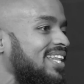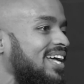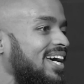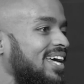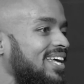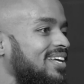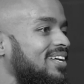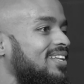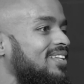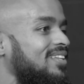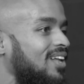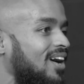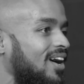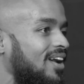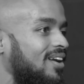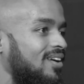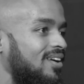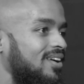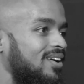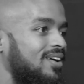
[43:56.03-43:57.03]
Like a
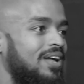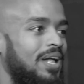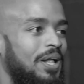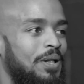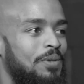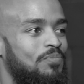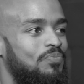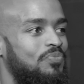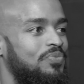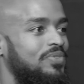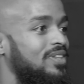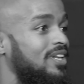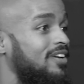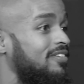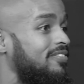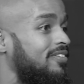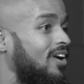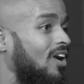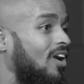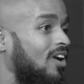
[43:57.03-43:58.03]
lot of
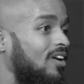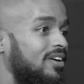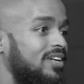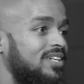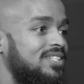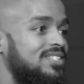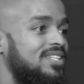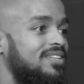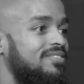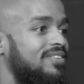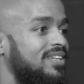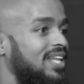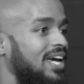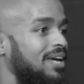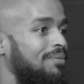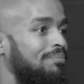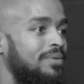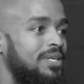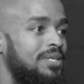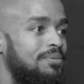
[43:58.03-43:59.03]
different artists, even
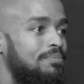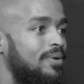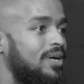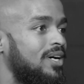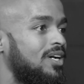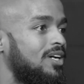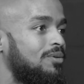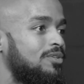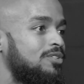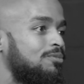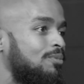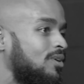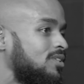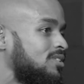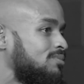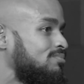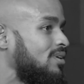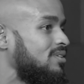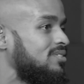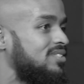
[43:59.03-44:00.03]
like Meek Mill was
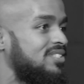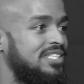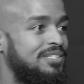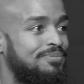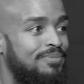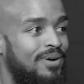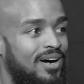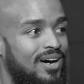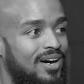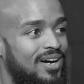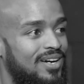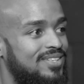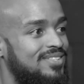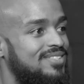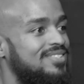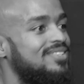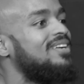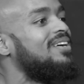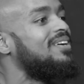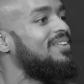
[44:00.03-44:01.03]
posting about Seamoss. Meek Mill was
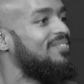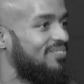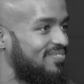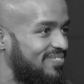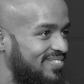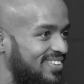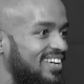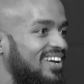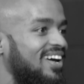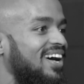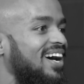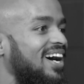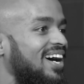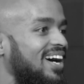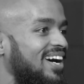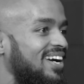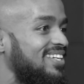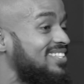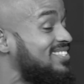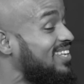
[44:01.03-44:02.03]
on the Seamoss train.
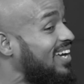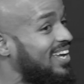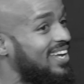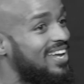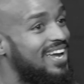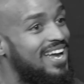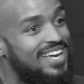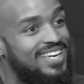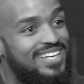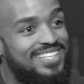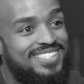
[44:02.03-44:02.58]
That was crazy.